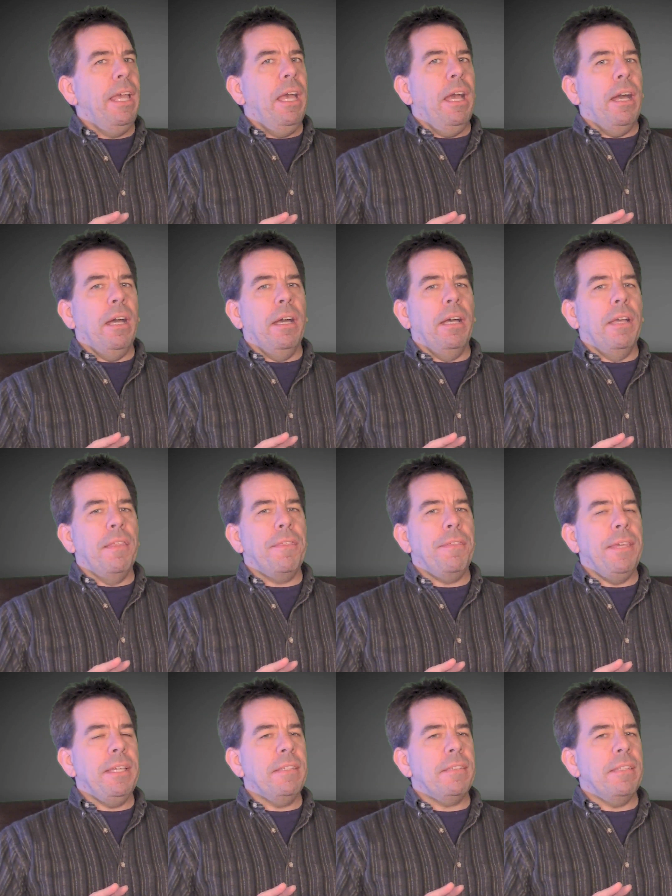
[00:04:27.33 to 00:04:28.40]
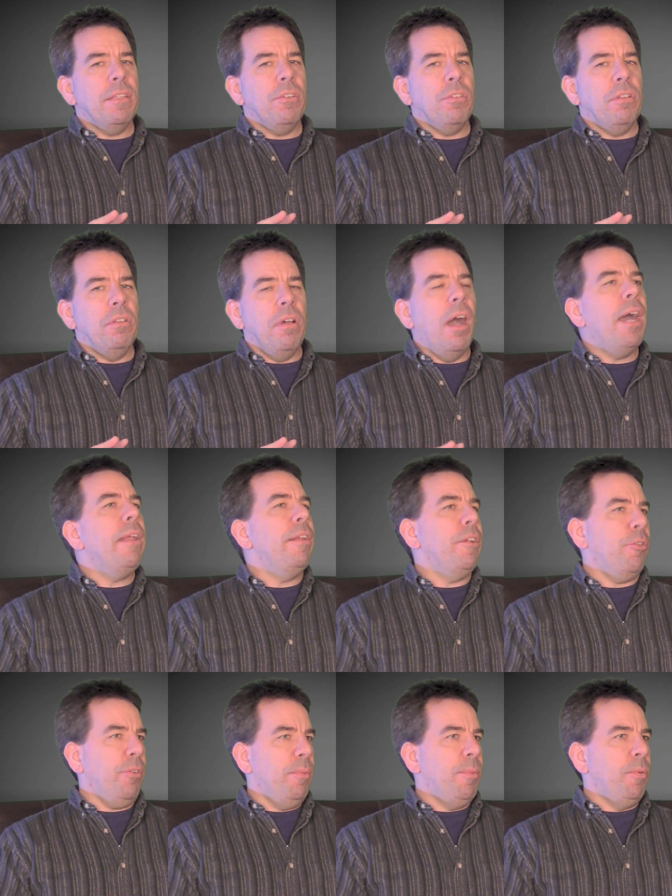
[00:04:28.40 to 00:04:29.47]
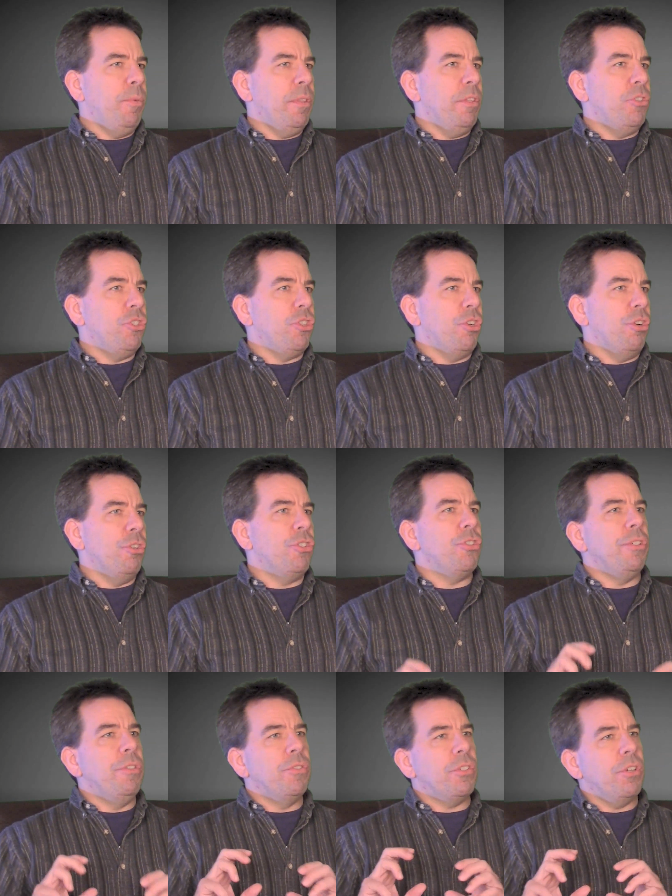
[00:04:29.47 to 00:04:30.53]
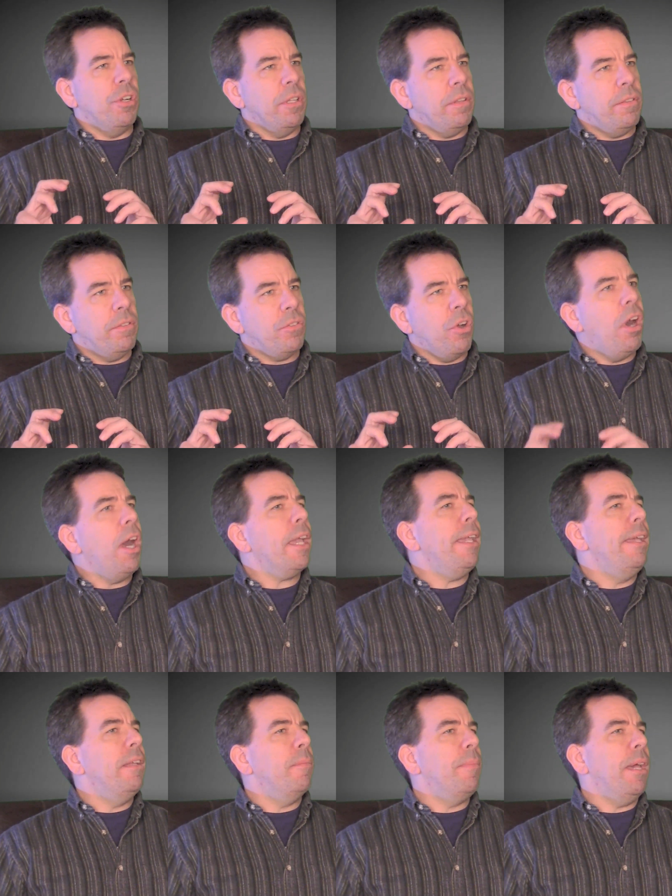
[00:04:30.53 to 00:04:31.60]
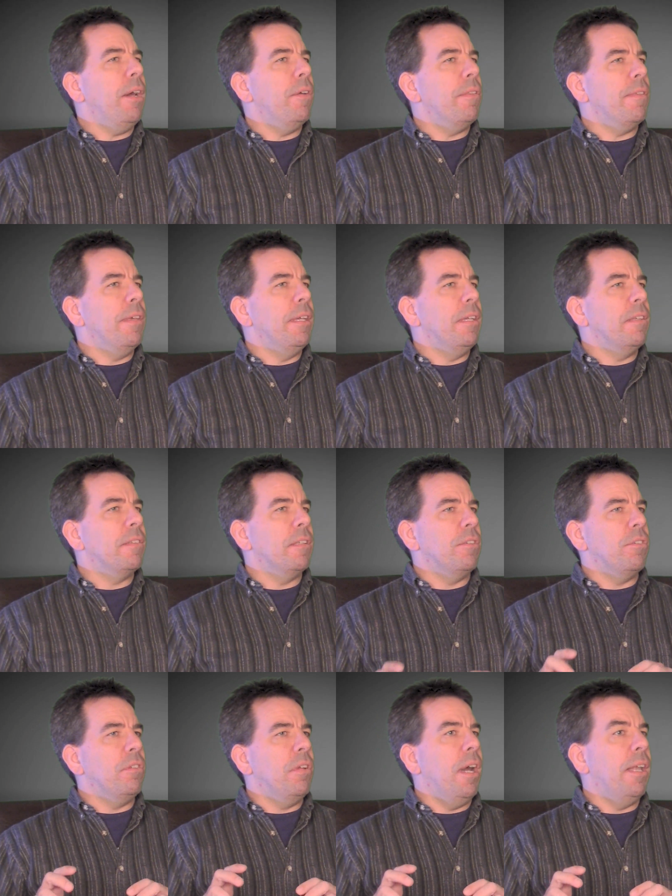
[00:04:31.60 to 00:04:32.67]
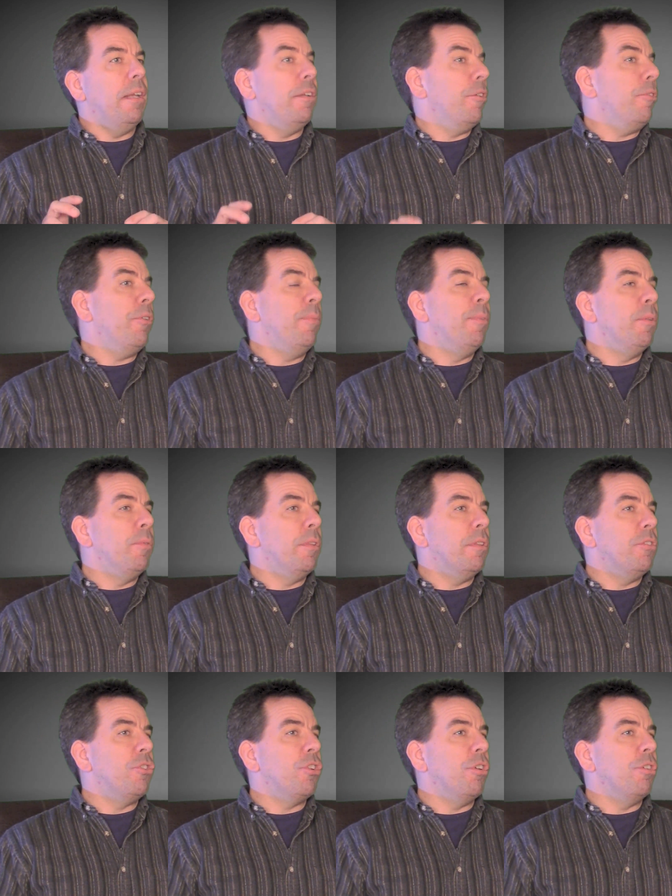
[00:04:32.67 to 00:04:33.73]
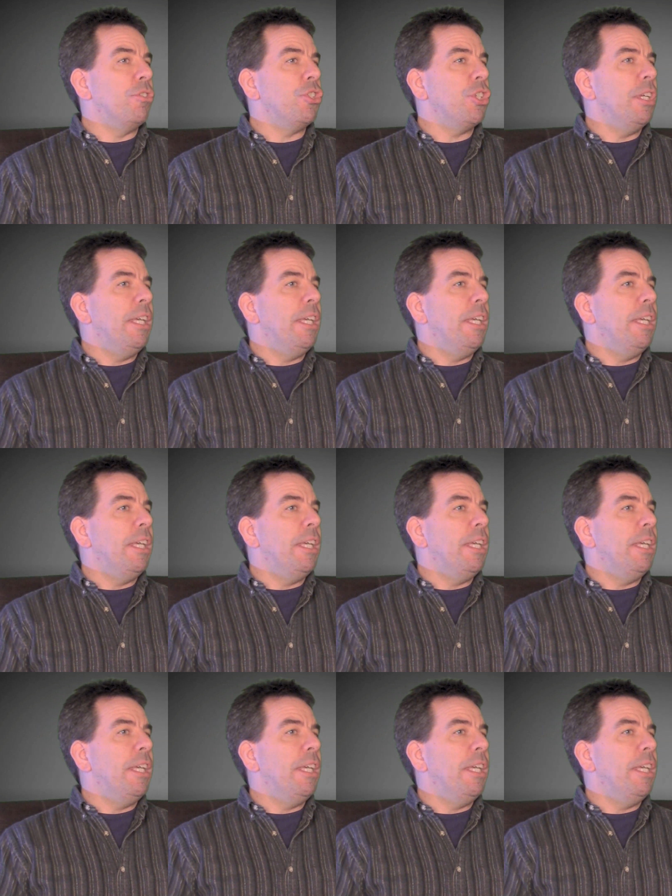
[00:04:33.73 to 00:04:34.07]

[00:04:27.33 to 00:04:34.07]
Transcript: uh, things that are not in agreement with the church, or you start talking about things that are not in agreement with the church,